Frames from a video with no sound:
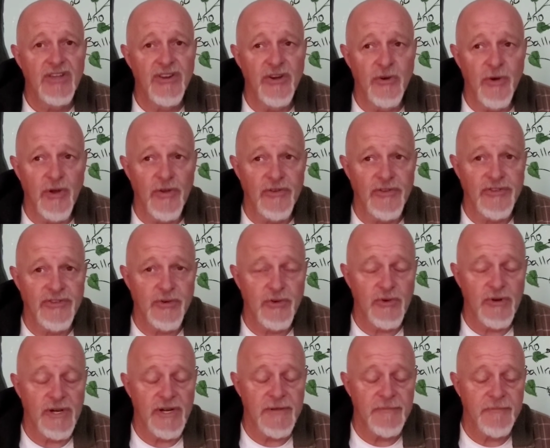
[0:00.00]
your own
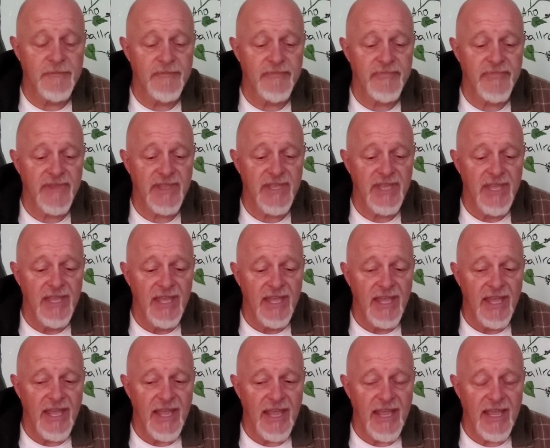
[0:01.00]
story.
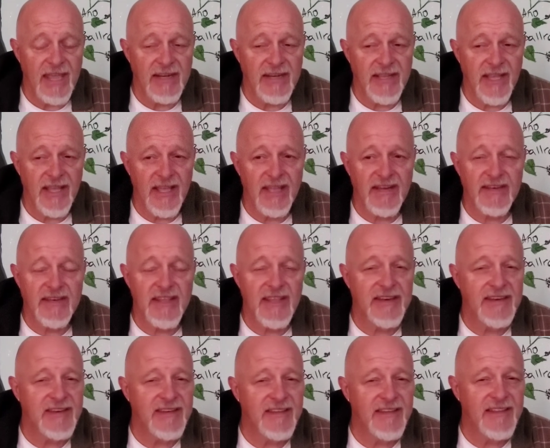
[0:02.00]
And
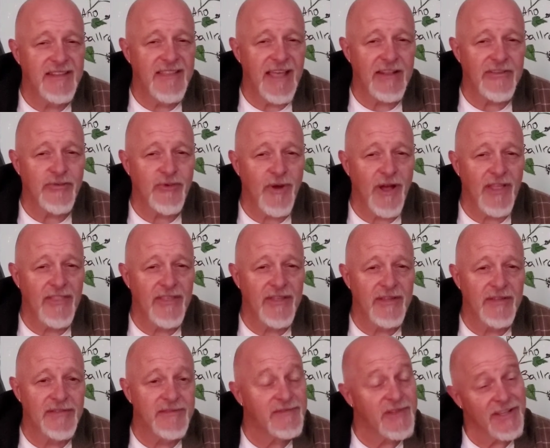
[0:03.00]
that's why
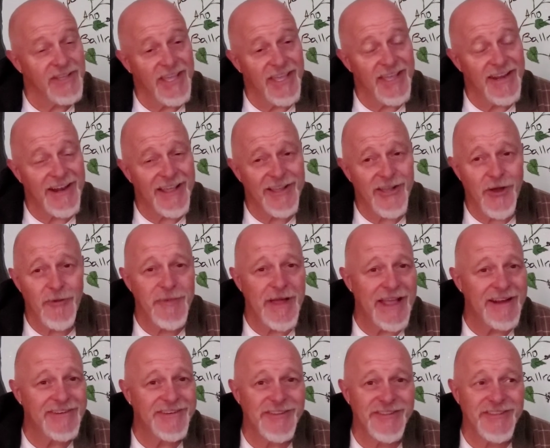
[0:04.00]
again I go
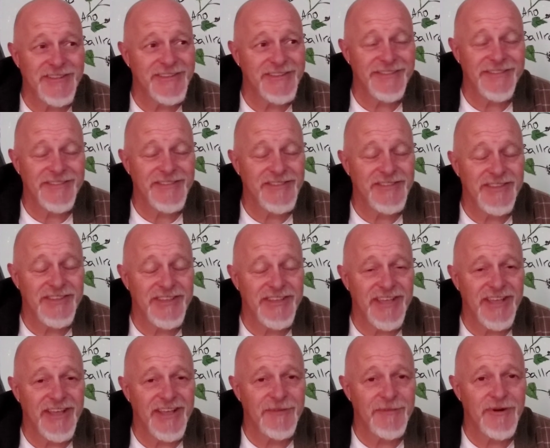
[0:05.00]
back to the
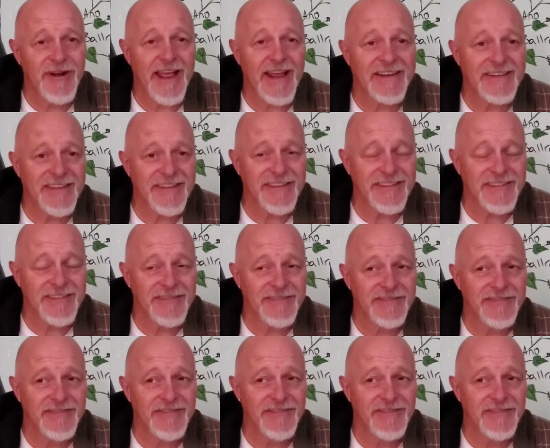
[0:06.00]
practice of